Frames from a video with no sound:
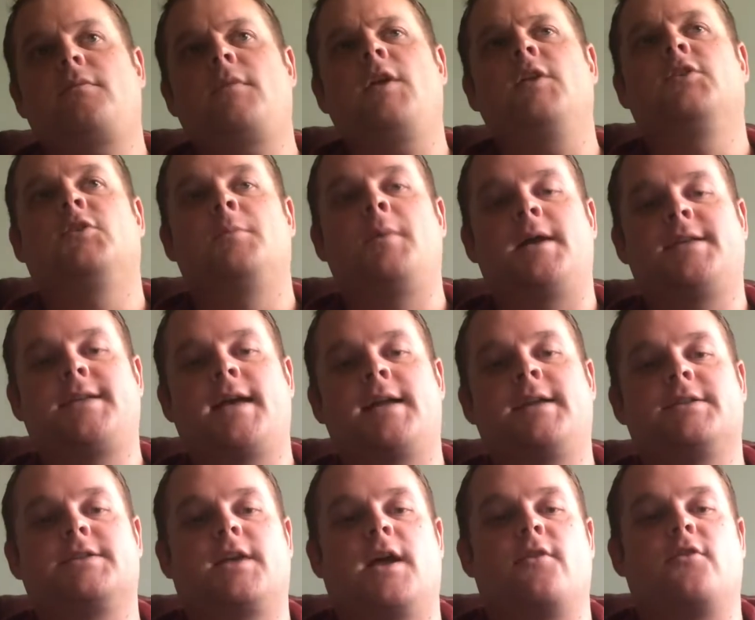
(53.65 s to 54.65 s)
So
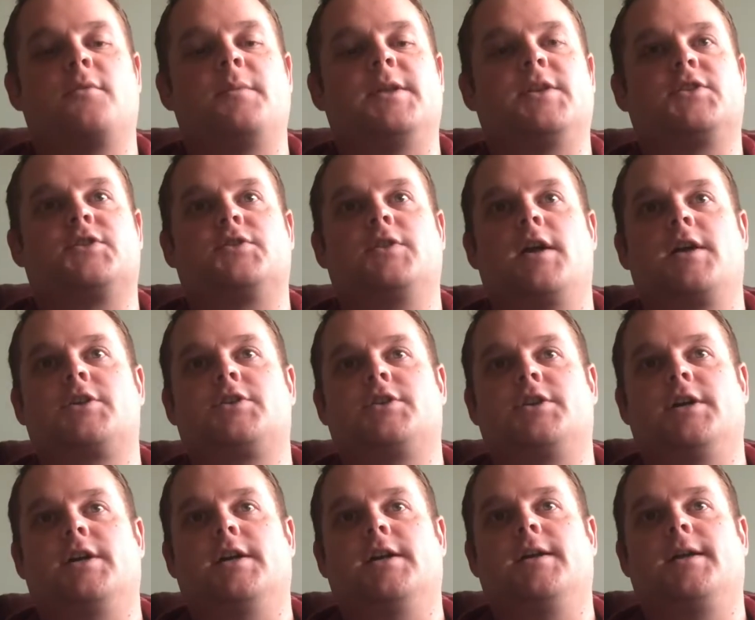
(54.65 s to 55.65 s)
Montana's government
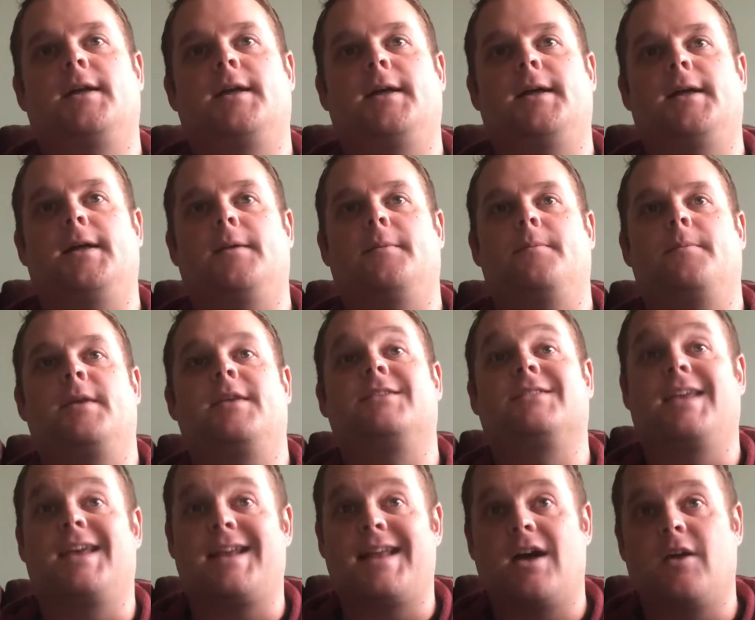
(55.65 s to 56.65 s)
structure
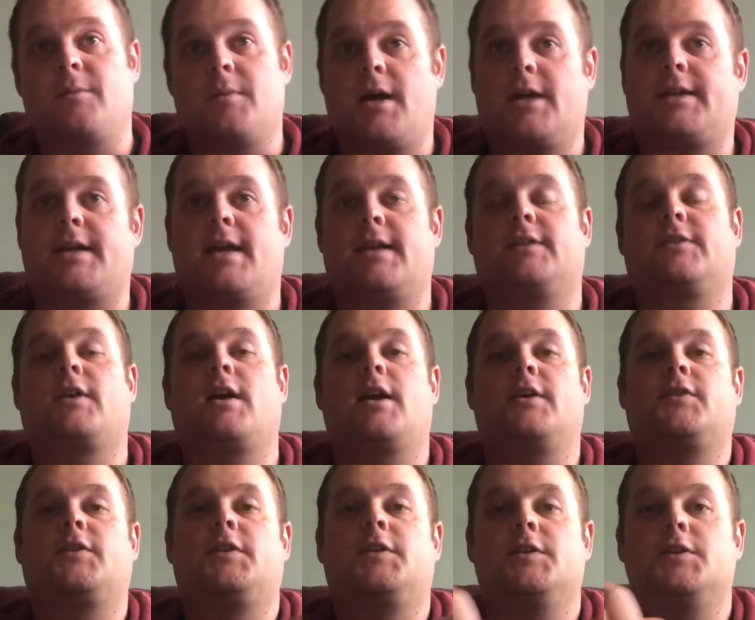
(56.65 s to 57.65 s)
is laid out in Montana's
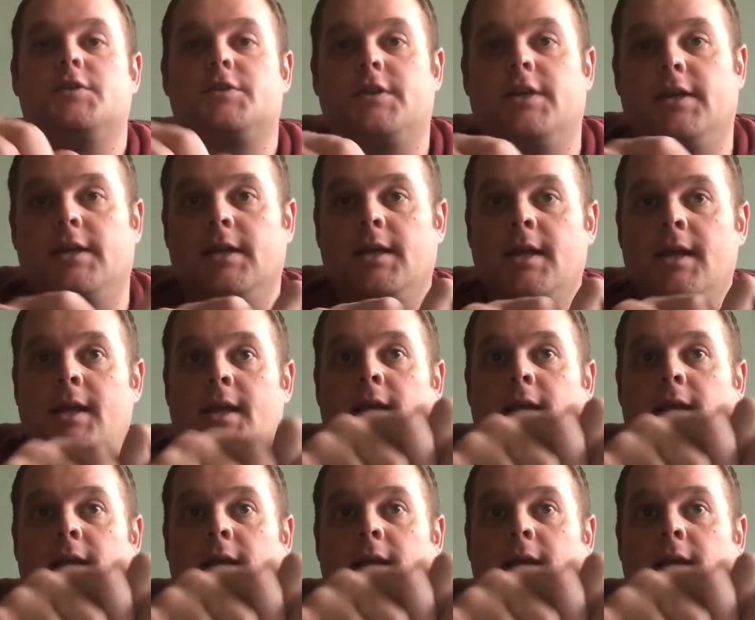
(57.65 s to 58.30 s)
Constitution.